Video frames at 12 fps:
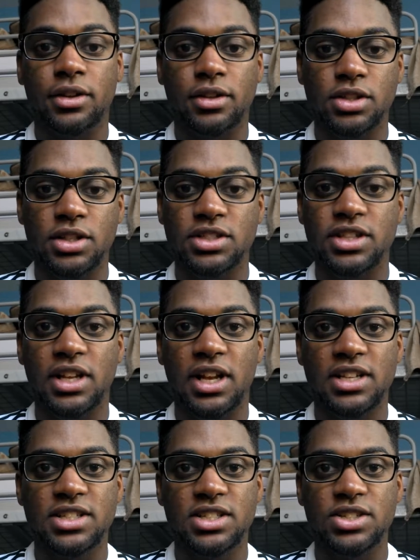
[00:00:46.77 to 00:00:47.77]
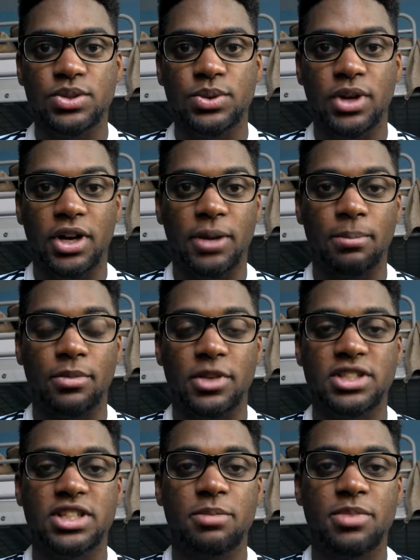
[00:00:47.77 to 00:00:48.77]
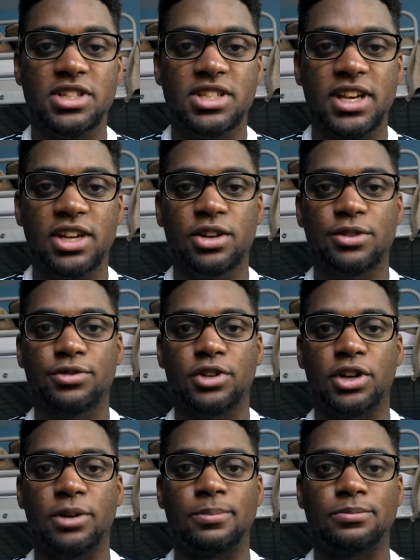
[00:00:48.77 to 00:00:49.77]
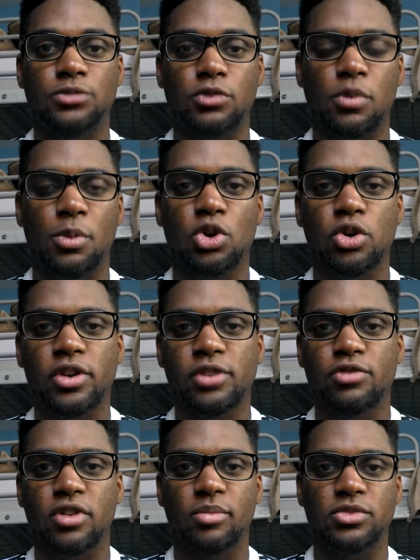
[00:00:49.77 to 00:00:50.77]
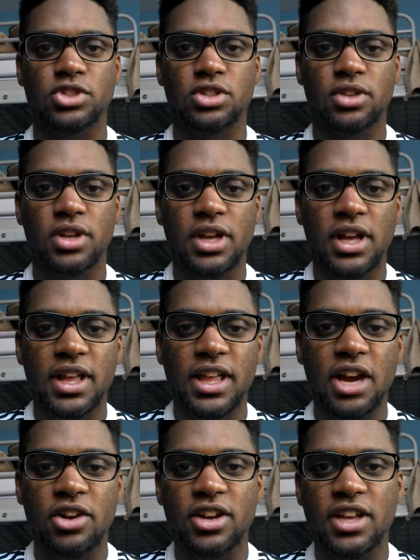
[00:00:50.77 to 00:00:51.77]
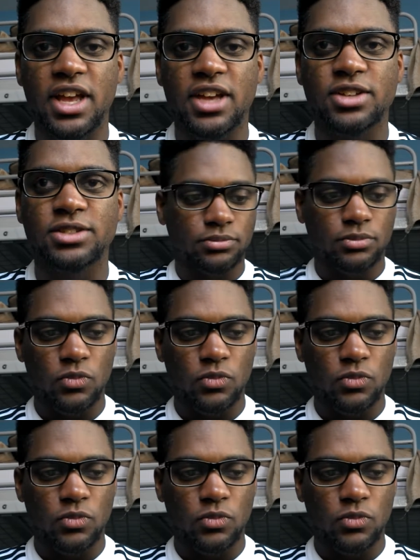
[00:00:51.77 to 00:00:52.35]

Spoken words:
because they lost to a set-piece header from a corner from Gary Cahill.